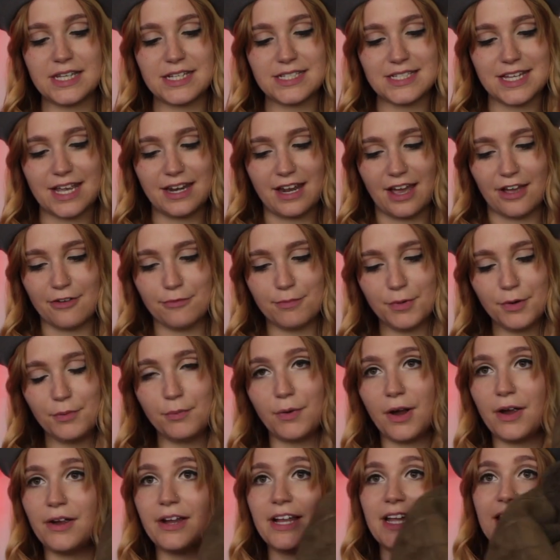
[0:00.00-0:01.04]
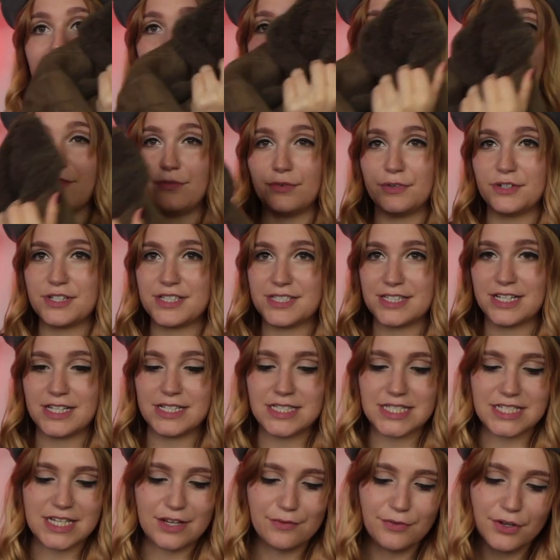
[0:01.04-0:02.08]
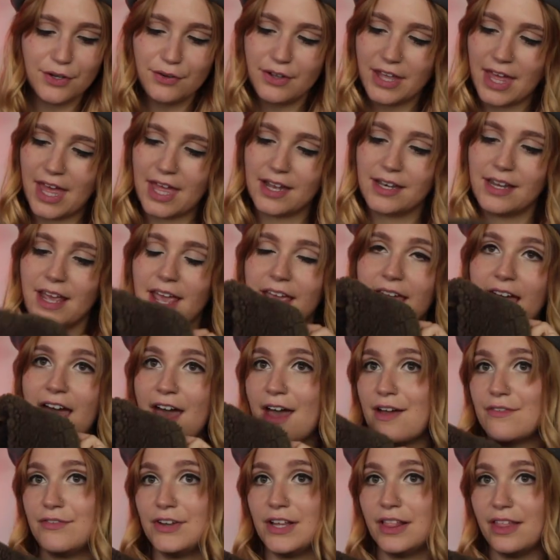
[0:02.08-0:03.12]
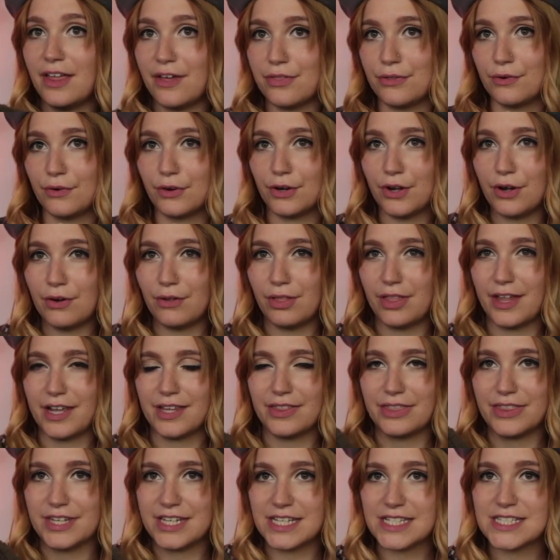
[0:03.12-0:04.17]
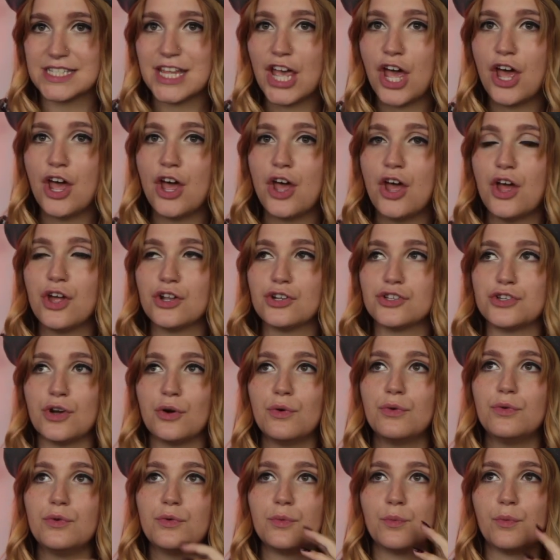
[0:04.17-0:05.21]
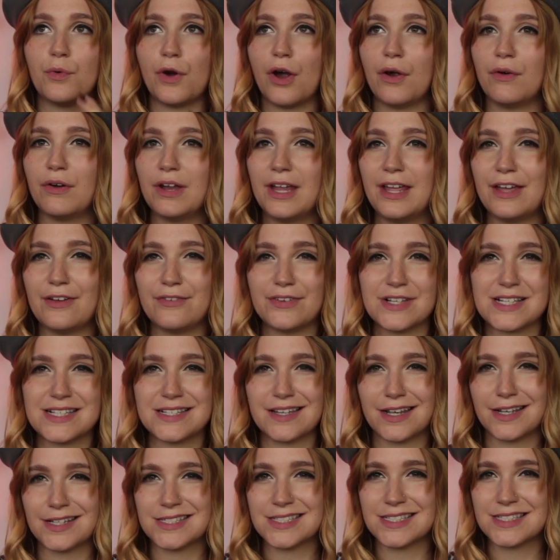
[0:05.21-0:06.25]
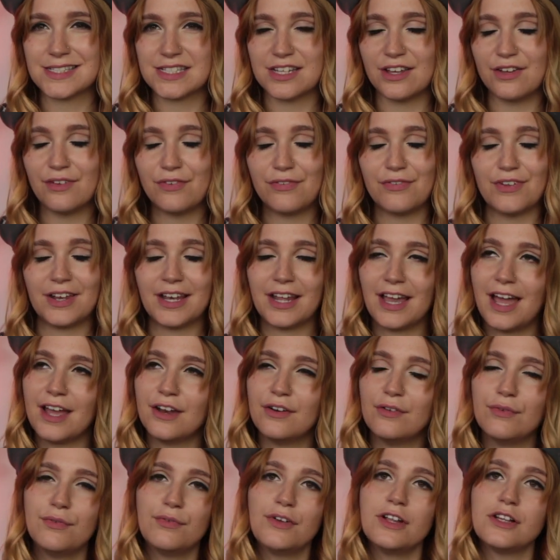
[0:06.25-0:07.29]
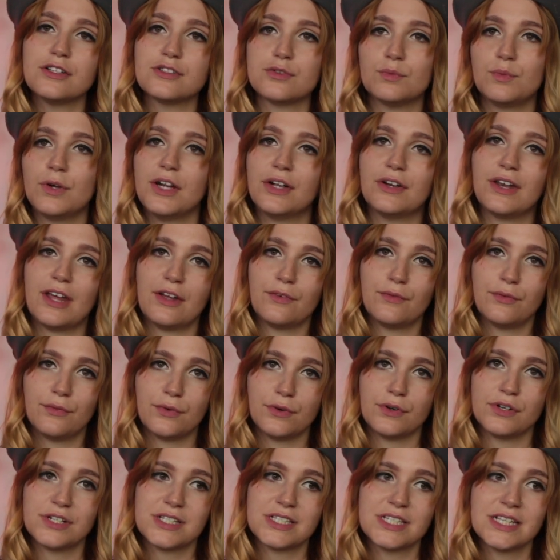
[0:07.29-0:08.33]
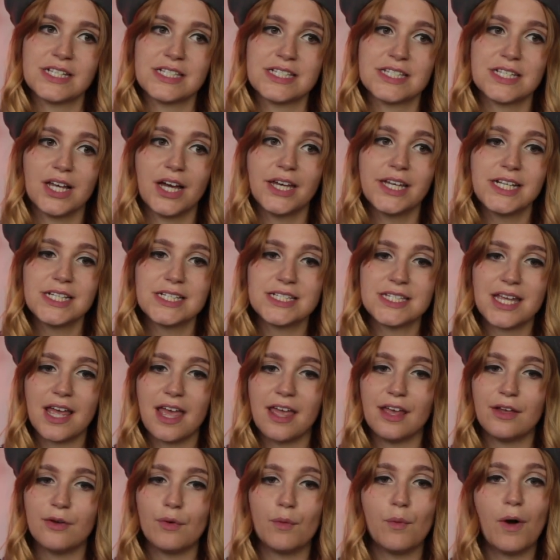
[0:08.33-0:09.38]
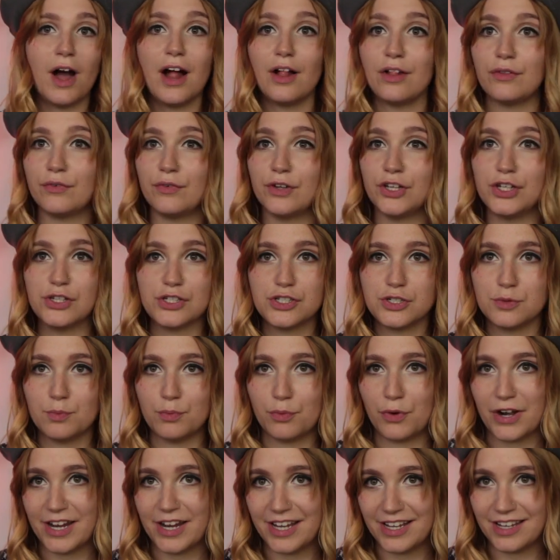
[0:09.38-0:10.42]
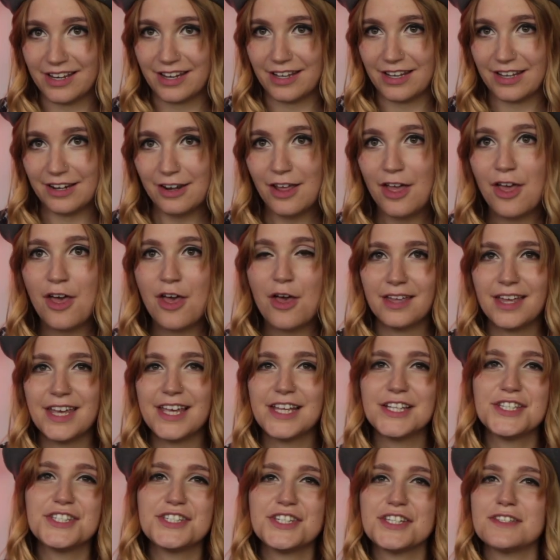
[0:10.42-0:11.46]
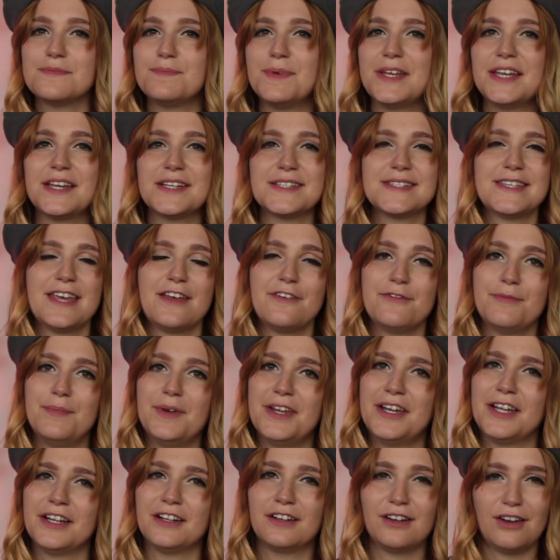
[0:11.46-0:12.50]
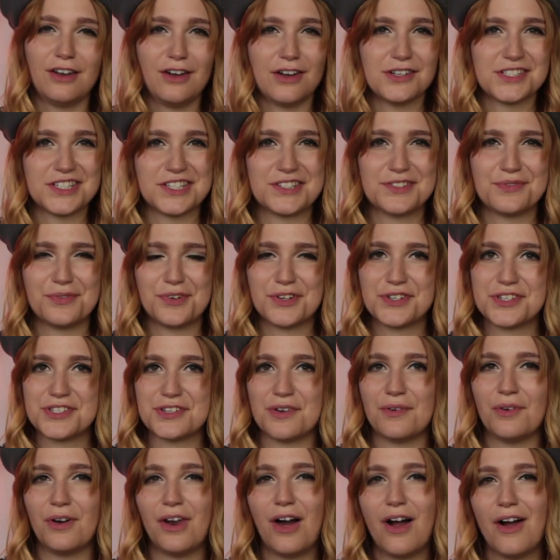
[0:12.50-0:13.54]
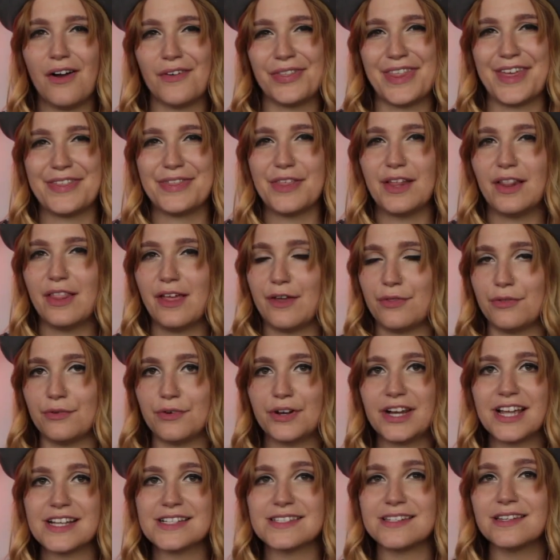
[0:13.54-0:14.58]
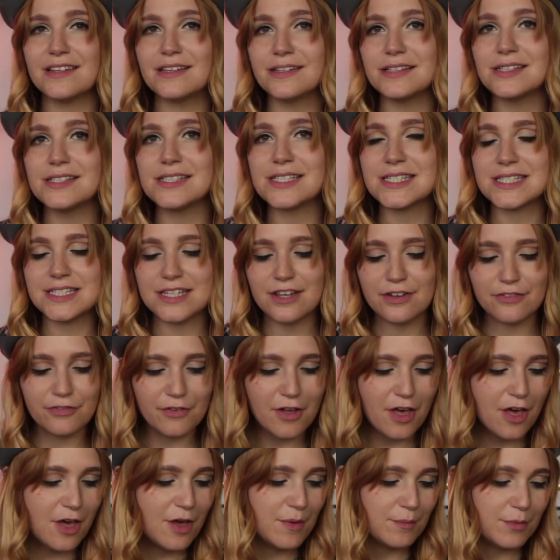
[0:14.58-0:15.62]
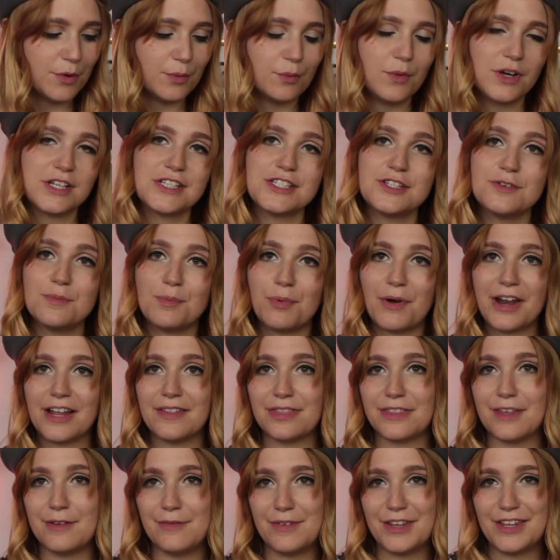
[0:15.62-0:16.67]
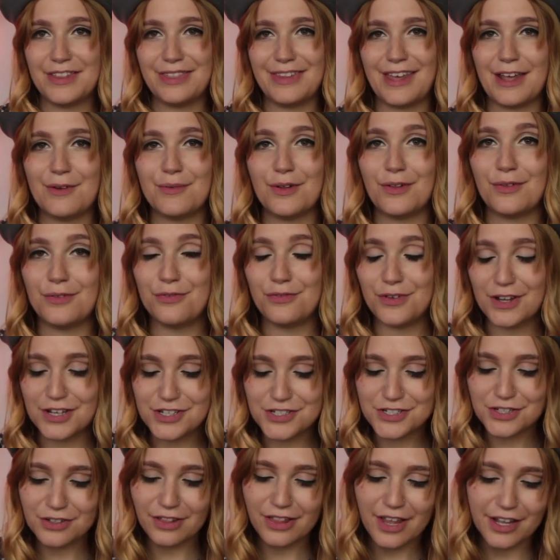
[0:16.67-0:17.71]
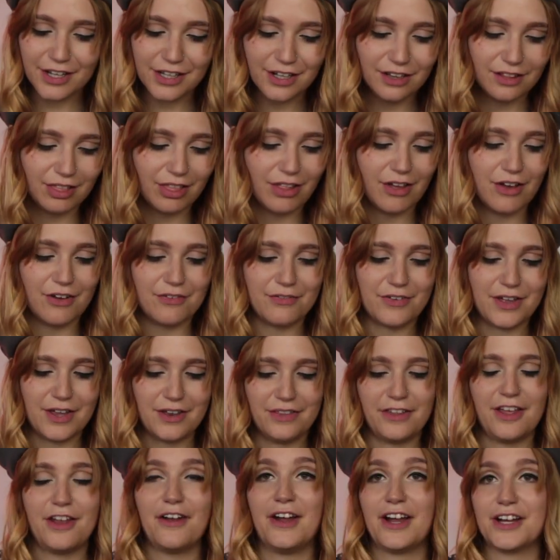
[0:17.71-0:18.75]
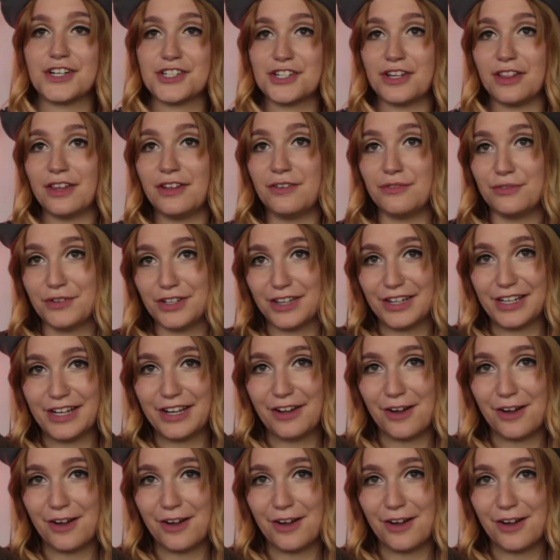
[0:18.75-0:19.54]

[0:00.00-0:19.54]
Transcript: this and I've been wearing it ever since. If you get a heavy leather coat like this, don't worry if it's like stiff and kind of feels weird at first. It's gonna take a while for you to break it in. It's just because they've been in closets for so long that the leather gets a little stiff, but once you break them in, they will fit you like a glove and they're actually really